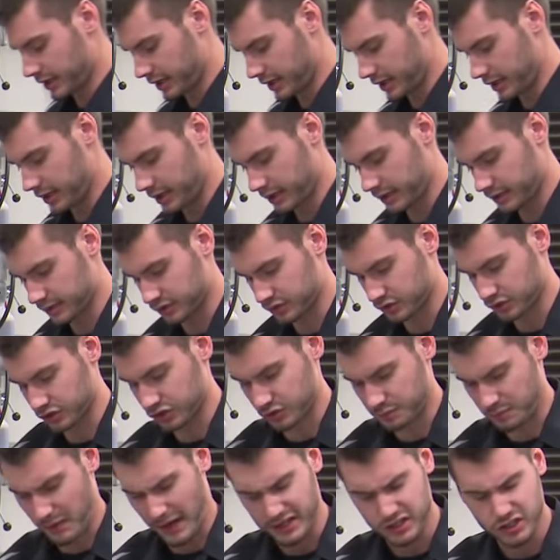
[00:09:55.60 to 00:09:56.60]

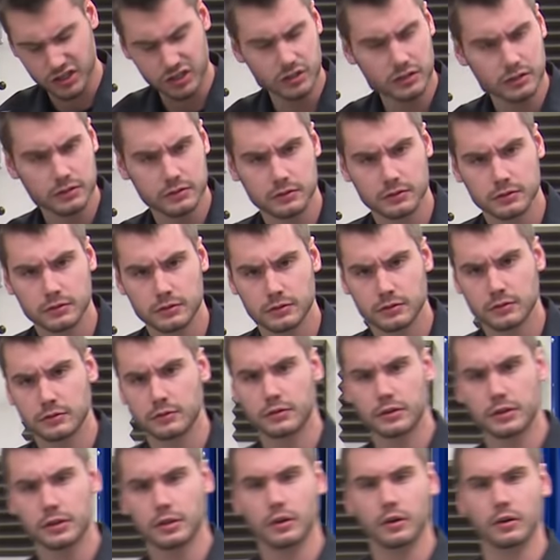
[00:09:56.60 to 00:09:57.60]
inspection?
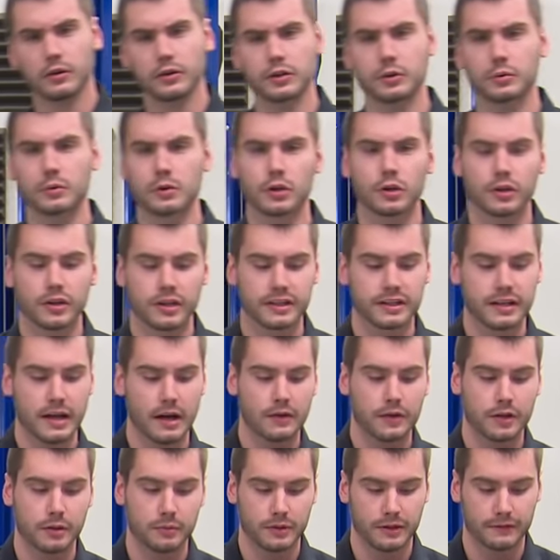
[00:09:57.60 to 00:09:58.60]
You know, you were looking down
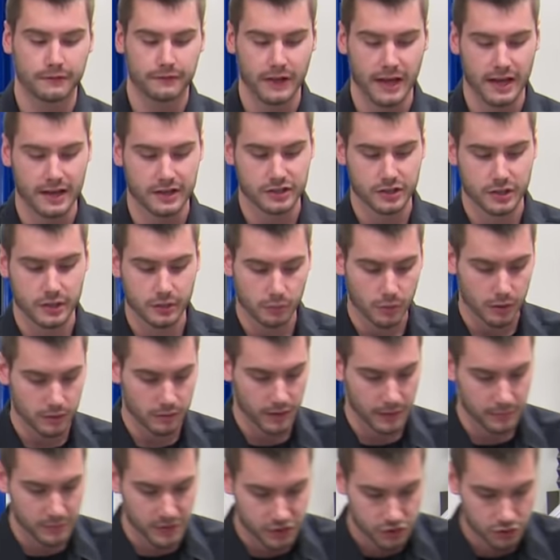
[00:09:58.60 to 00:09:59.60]
there with a flashlight. Well,
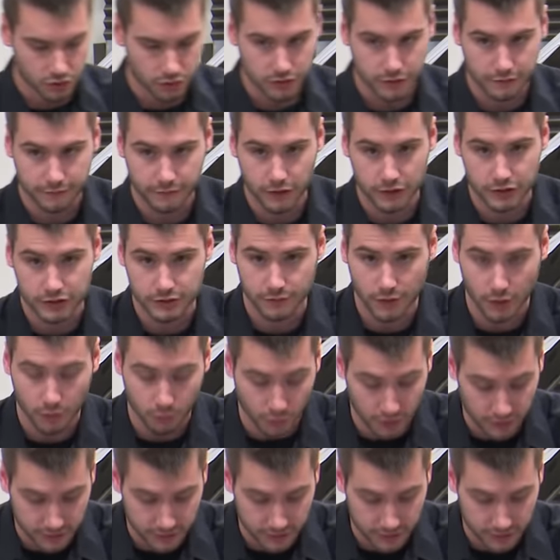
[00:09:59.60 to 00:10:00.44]
let me show you first of all where